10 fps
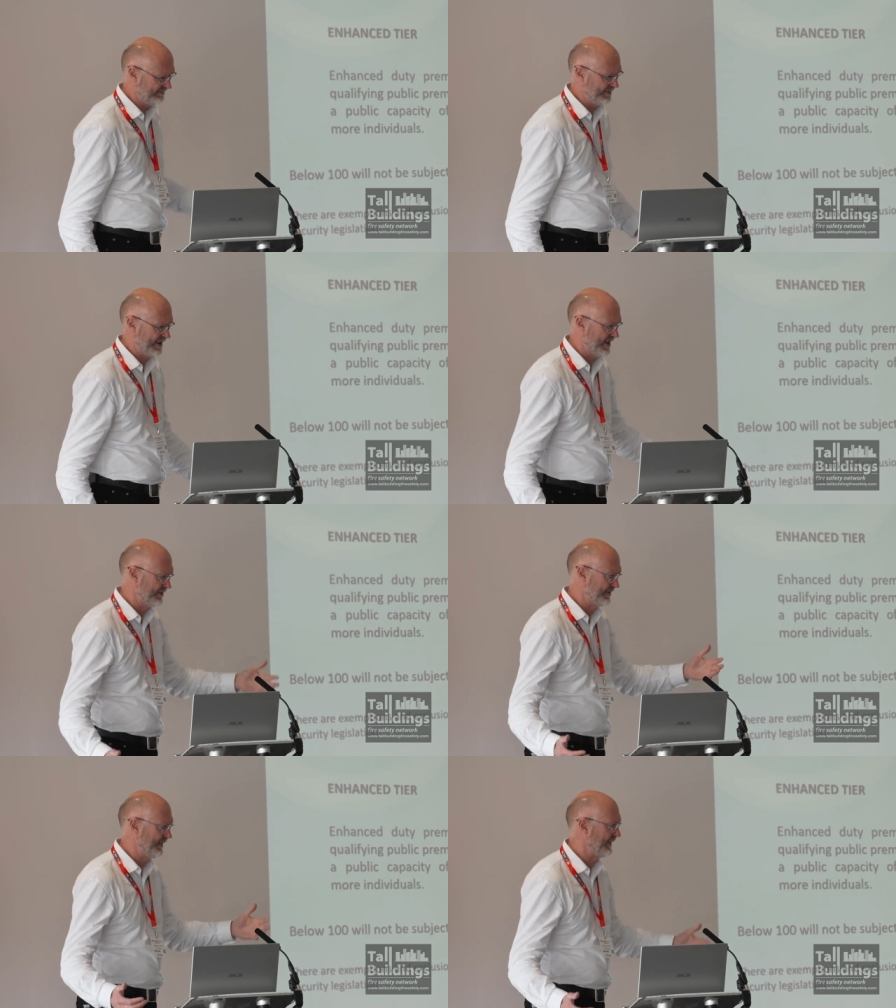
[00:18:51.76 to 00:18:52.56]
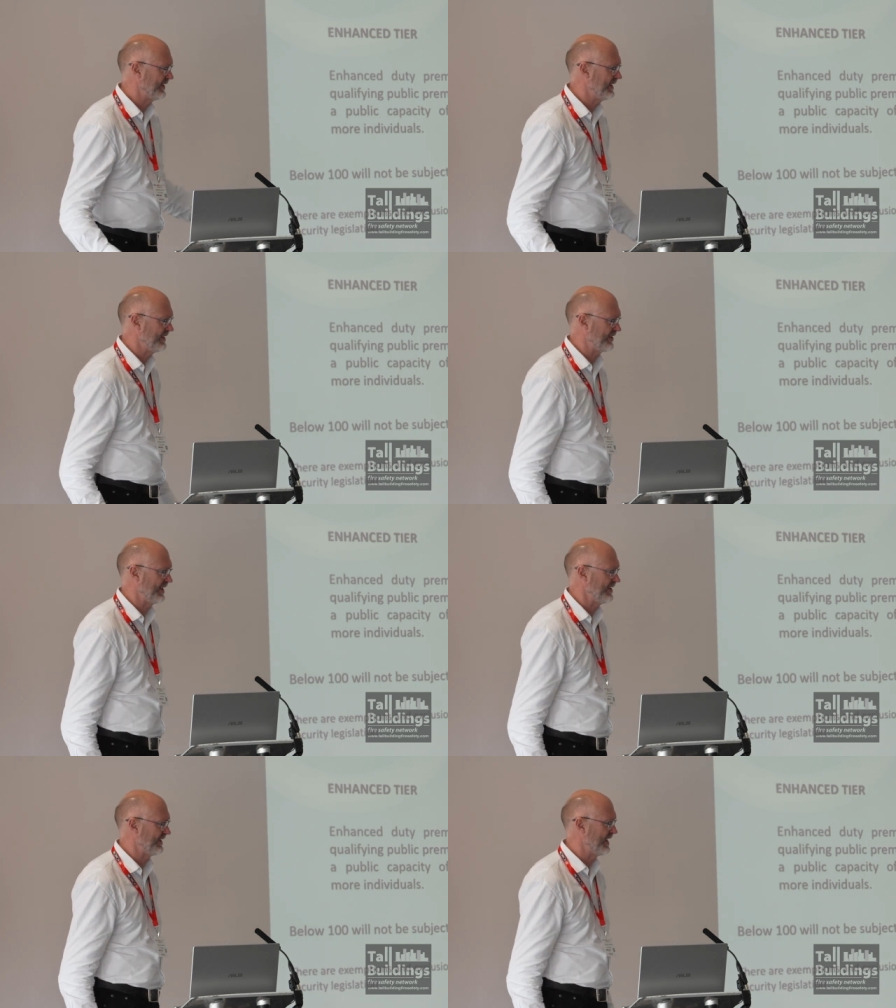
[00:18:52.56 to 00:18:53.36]
with 150
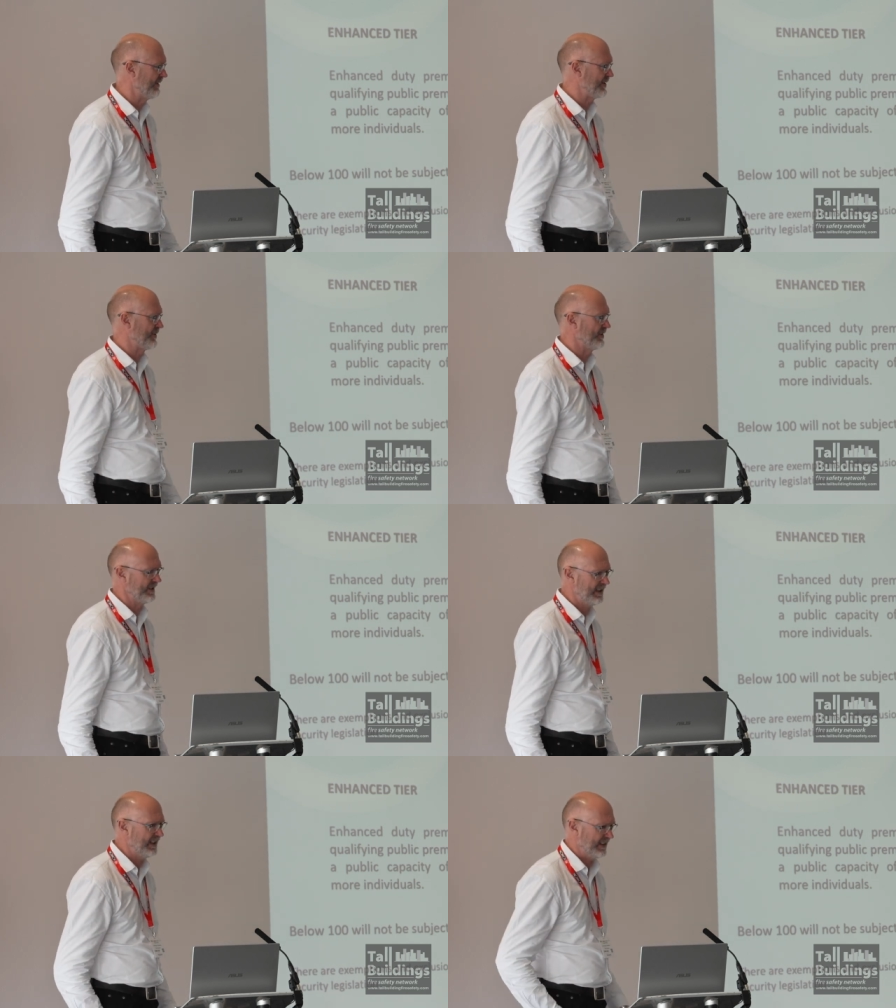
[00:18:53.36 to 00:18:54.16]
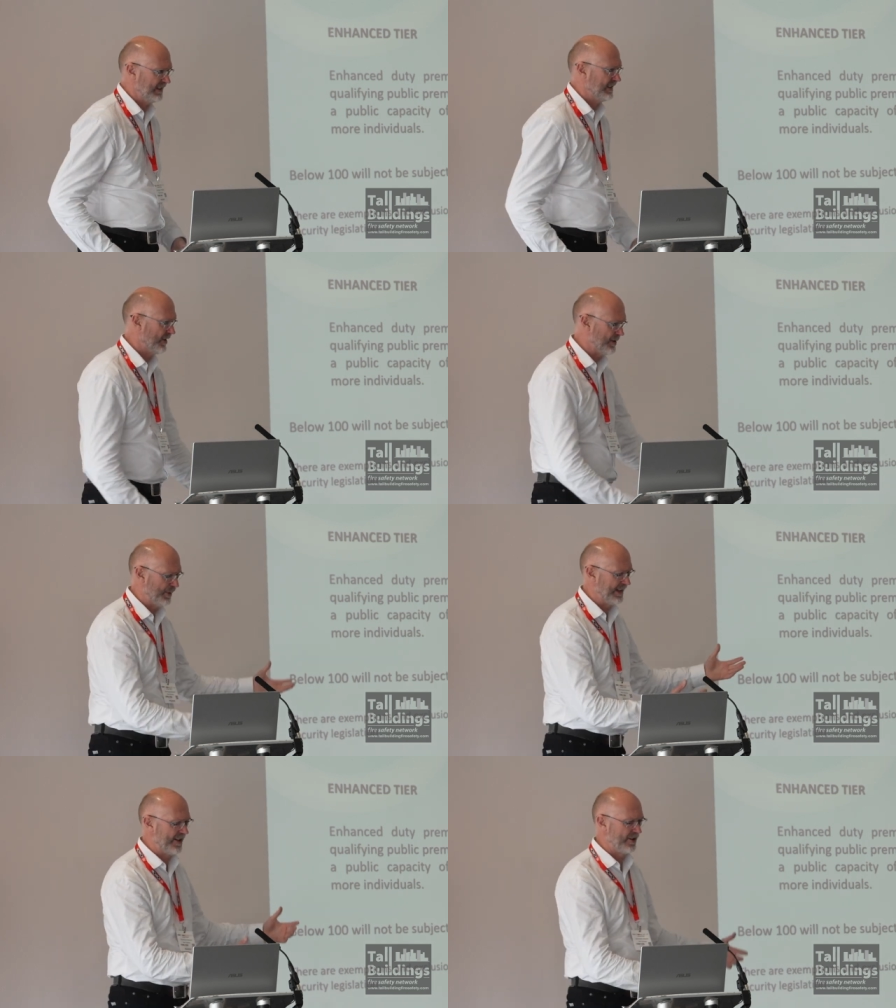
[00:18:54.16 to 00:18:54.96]
seats in their restaurant, only
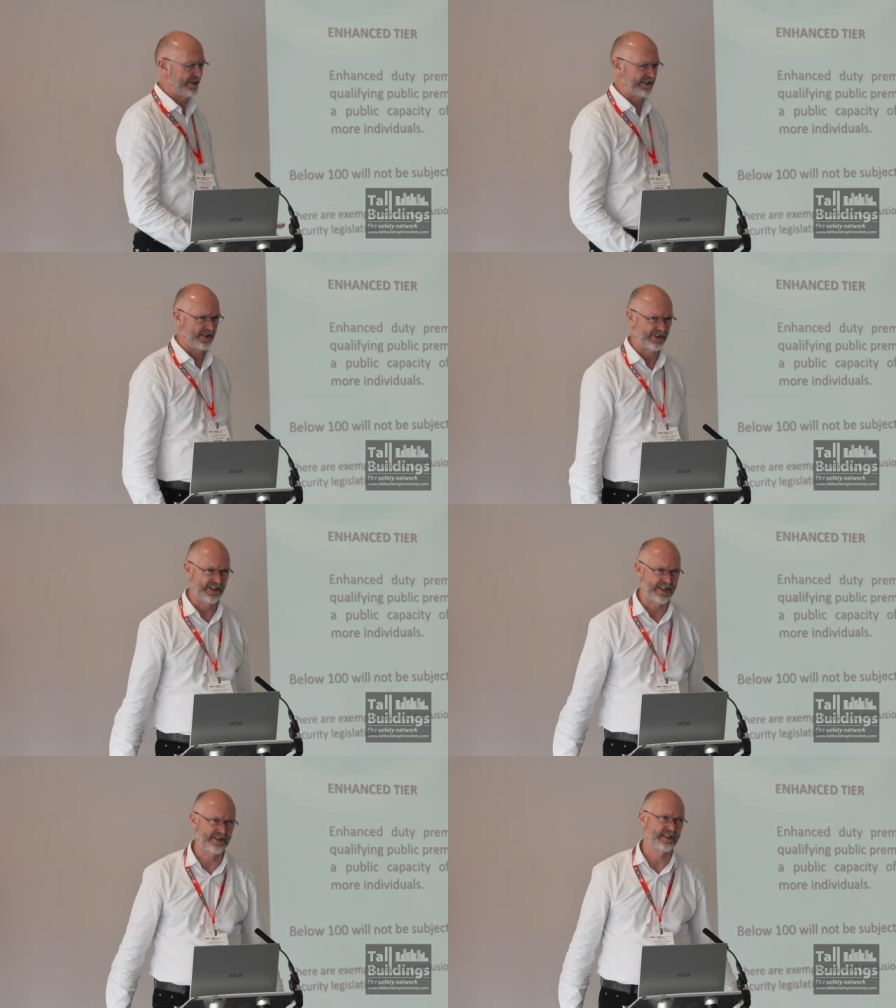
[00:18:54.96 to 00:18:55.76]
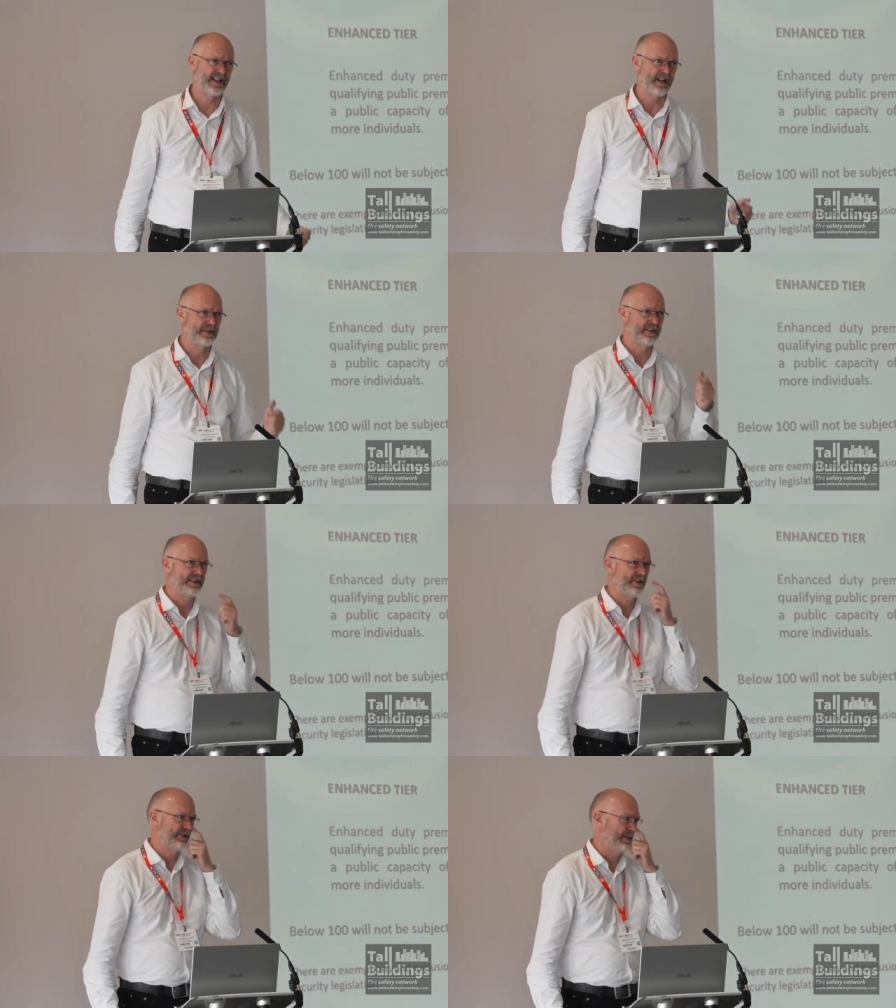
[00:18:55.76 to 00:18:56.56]
putting out 99 seats and claiming that
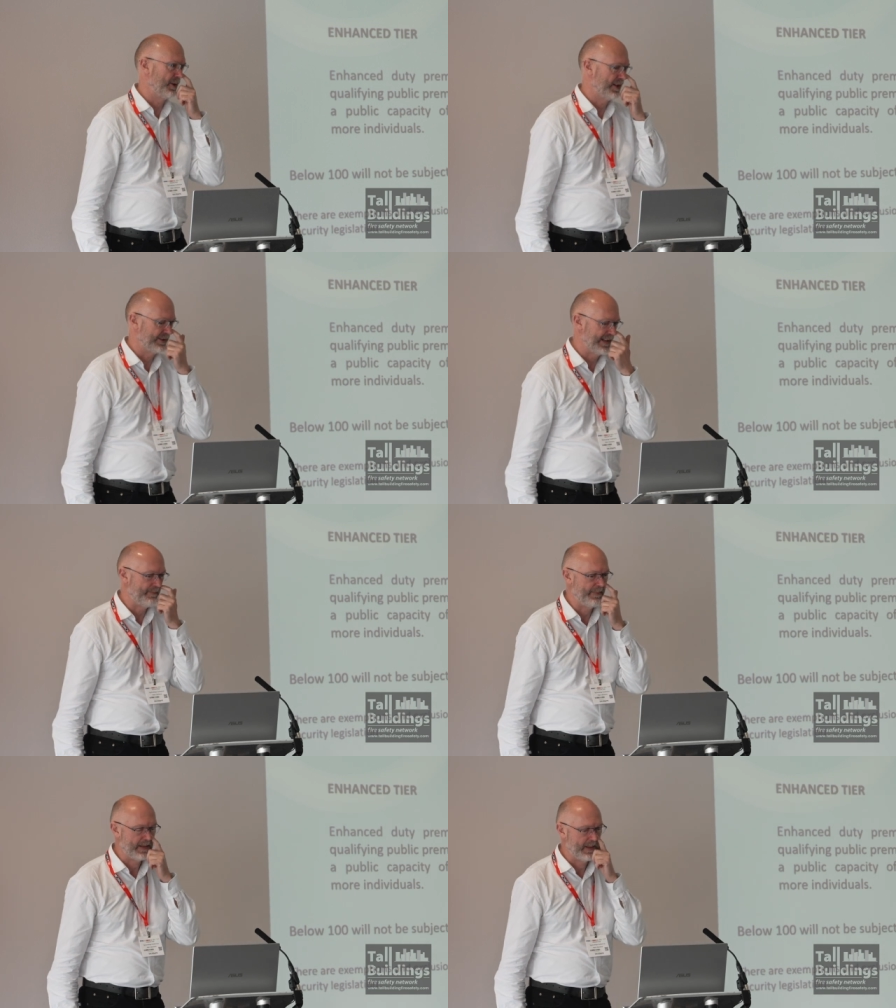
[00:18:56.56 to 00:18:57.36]
it shouldn't apply to them.